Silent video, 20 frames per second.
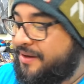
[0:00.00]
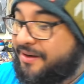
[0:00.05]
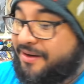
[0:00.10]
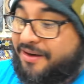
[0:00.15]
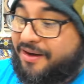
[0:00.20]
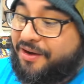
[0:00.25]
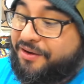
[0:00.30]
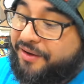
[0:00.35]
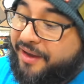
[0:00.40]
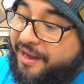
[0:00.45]

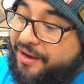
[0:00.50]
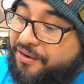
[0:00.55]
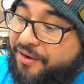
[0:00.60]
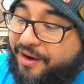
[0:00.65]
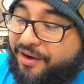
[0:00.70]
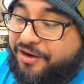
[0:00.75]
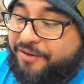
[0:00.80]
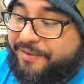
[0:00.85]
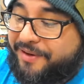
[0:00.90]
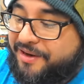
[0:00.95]
Okay, or I
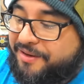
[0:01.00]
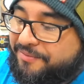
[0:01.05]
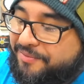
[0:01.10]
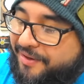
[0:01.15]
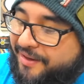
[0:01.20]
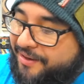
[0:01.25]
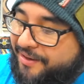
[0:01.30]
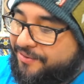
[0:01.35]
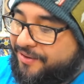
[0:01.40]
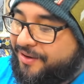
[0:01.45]
could be
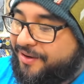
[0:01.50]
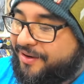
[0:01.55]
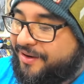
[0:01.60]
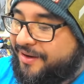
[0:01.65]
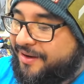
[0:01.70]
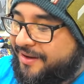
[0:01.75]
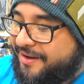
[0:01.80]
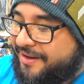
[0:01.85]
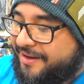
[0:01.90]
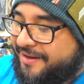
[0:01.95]
completely wrong.
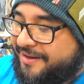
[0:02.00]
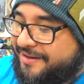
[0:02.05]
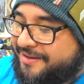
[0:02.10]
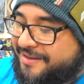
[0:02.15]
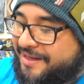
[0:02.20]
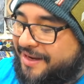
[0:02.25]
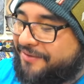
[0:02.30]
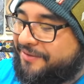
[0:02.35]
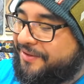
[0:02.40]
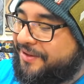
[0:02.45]

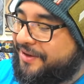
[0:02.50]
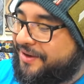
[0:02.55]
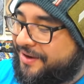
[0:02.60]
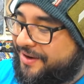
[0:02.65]
Look.